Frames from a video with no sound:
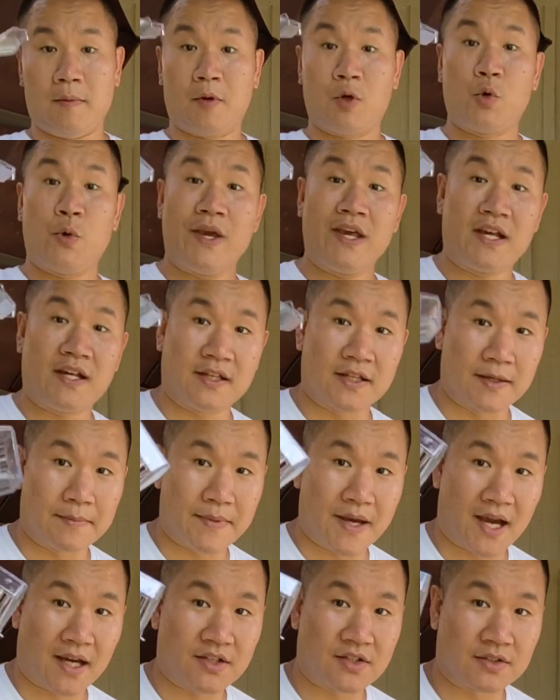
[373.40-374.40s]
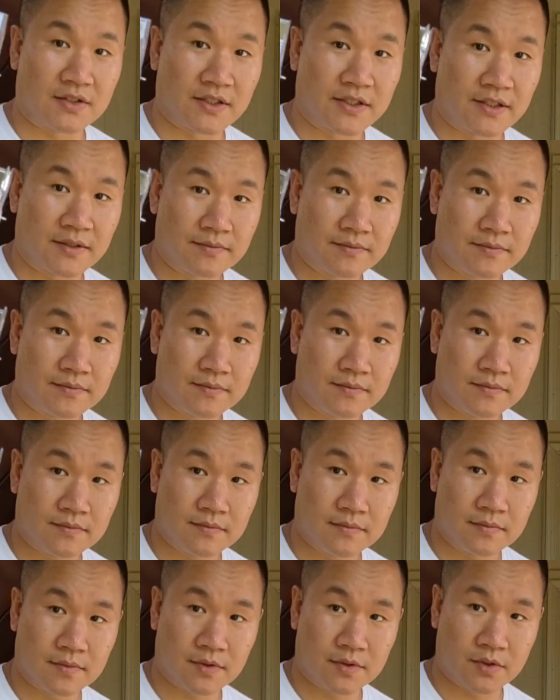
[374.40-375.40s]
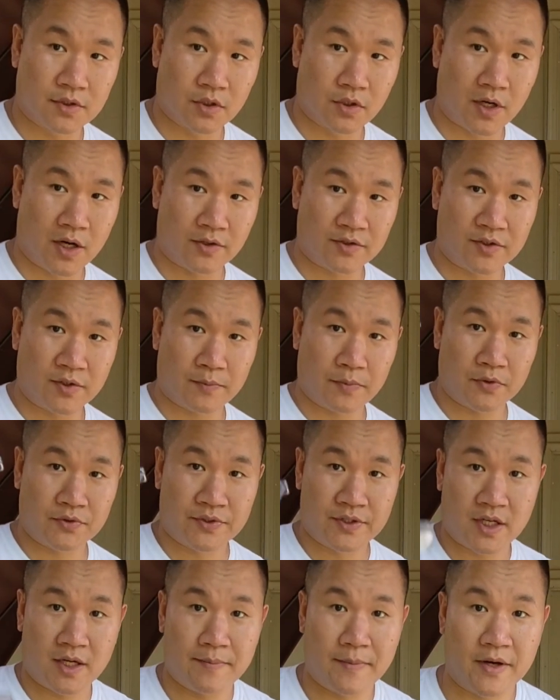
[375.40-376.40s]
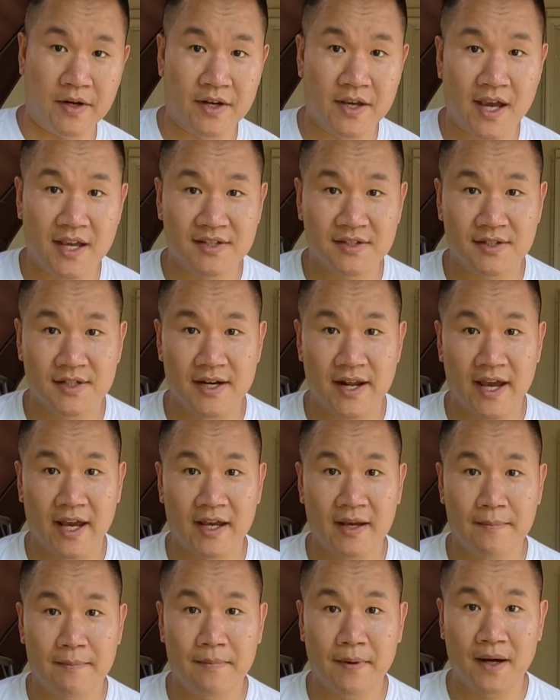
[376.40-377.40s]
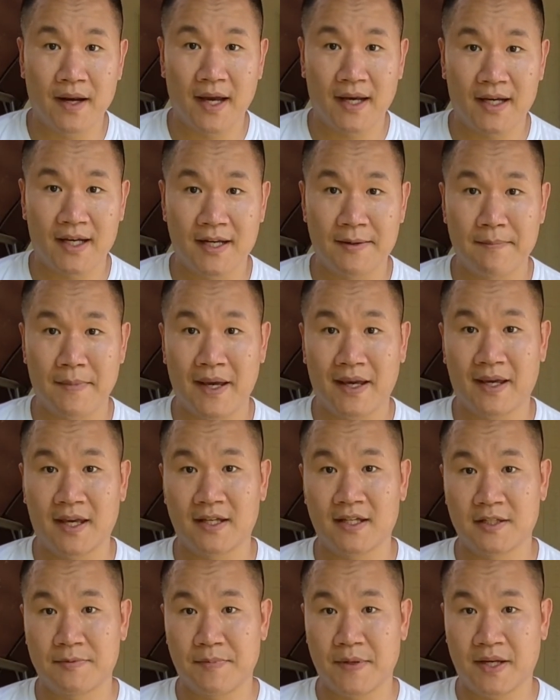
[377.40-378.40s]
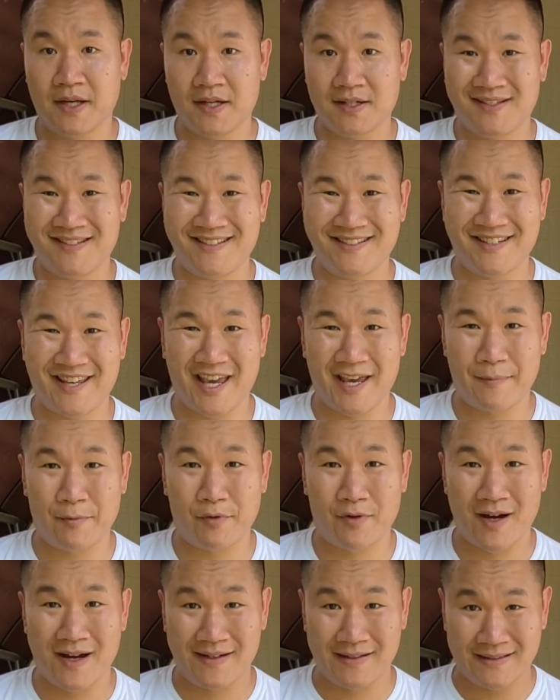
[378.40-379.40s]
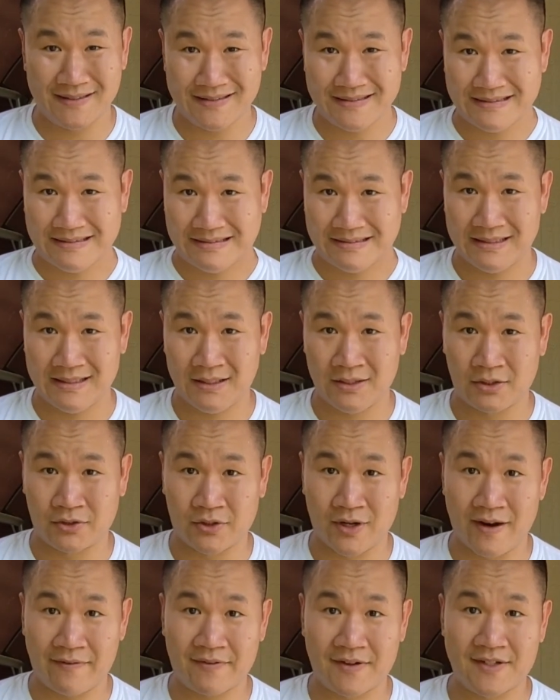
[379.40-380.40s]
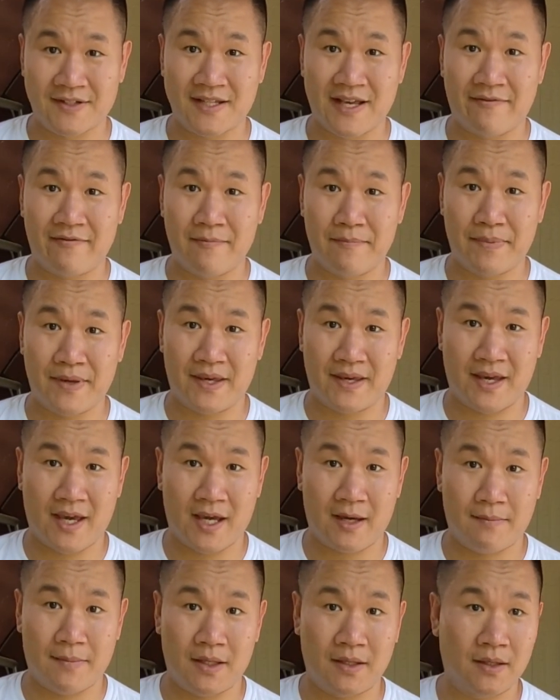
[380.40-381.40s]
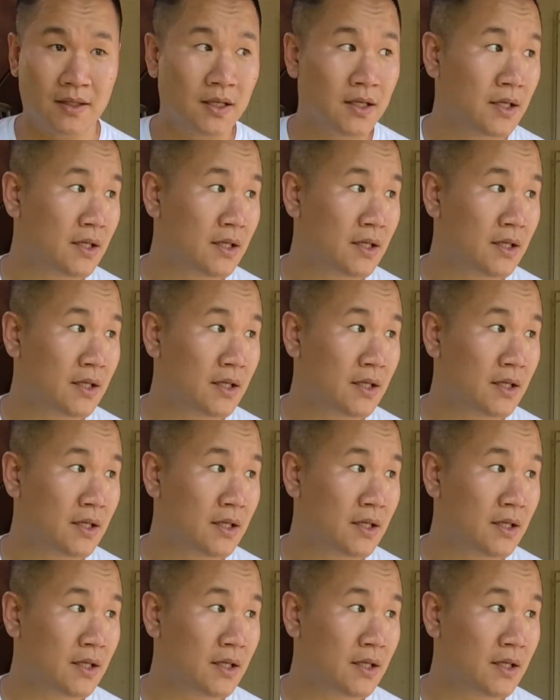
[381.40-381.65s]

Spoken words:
Queen clip actually. So I was supposed to come here yesterday, but I couldn't make it just because this came around a little after 7 p.m. and